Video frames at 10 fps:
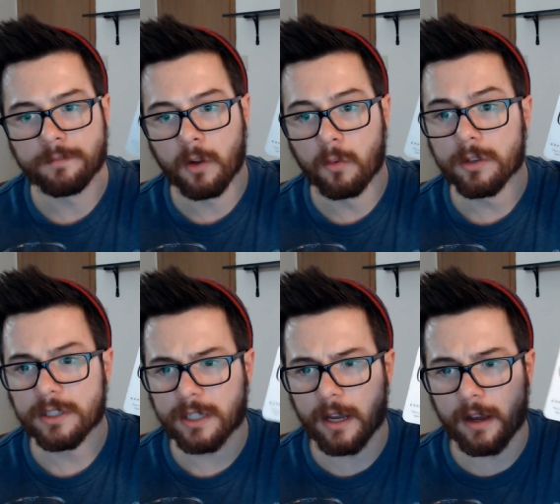We're
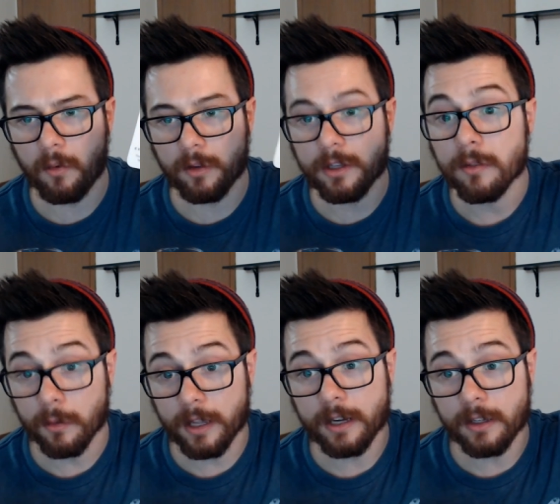just, uh, well, you're
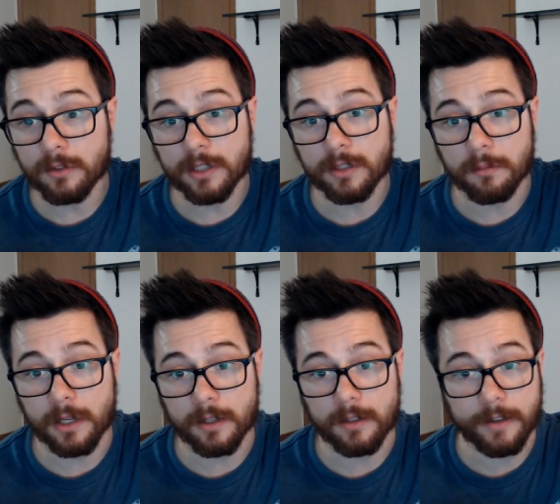going to use this
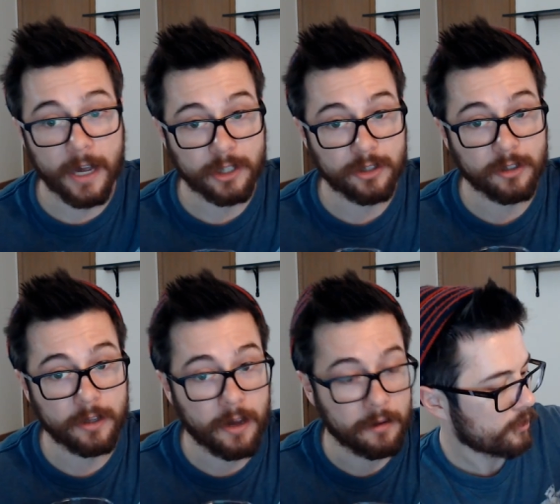immediately, actually,
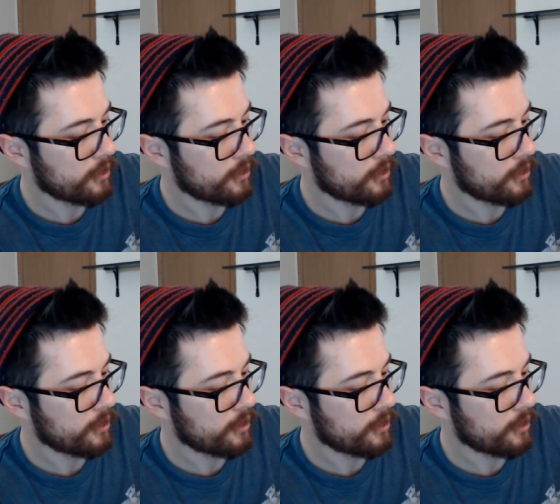yeah.